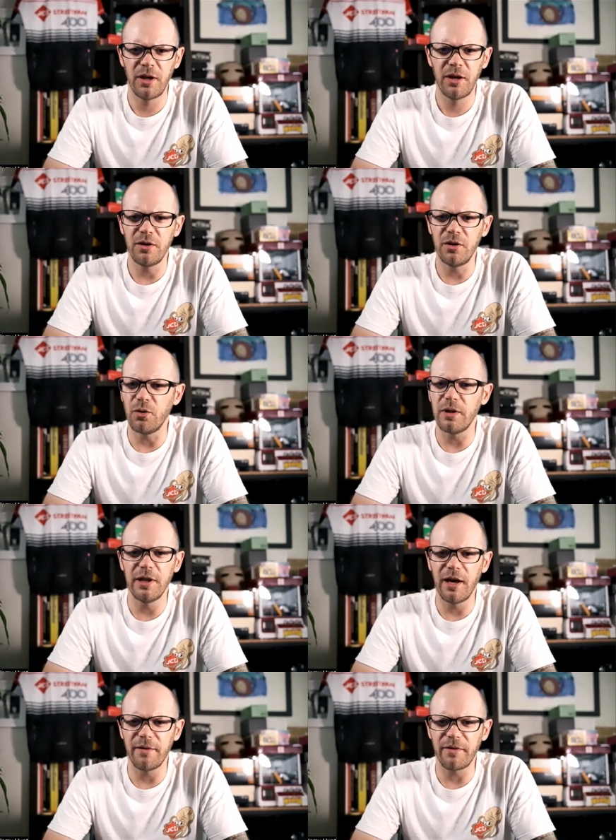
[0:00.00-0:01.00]
You'll
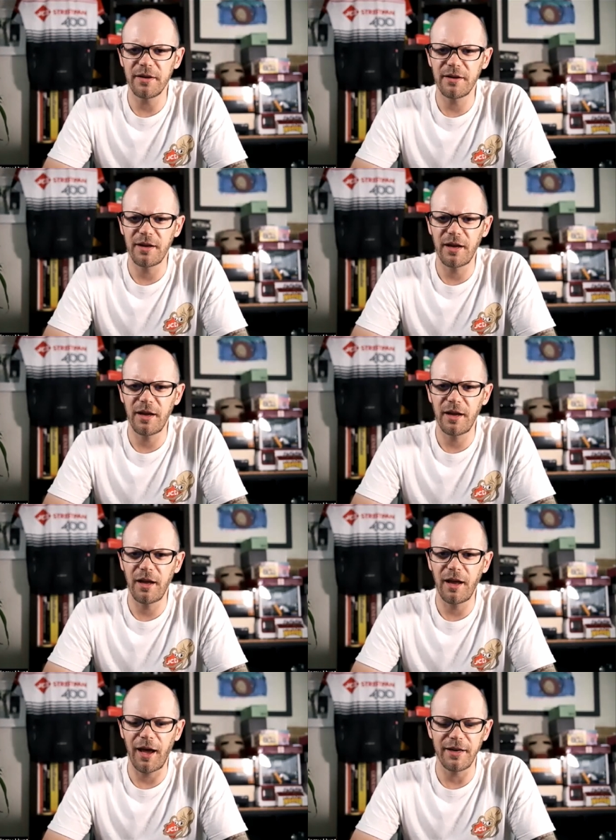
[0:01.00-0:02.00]
love it.
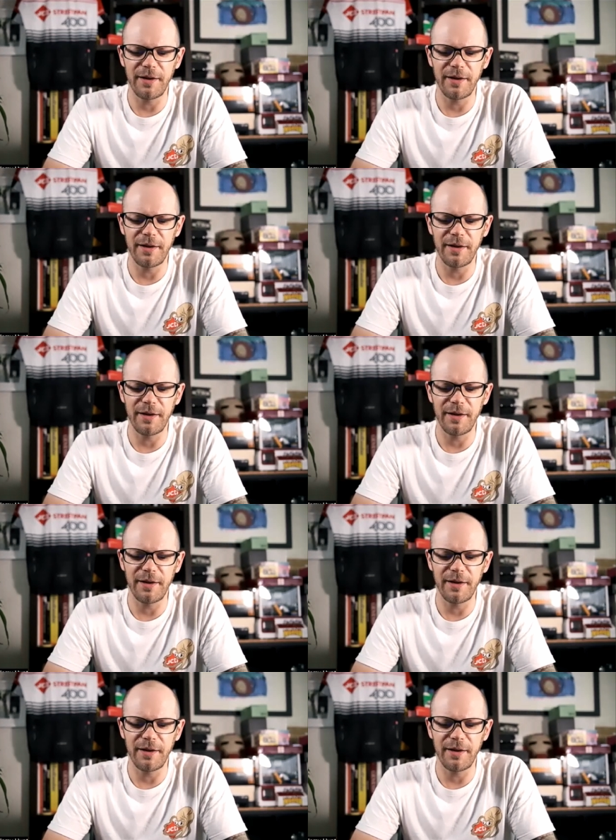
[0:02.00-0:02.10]
And he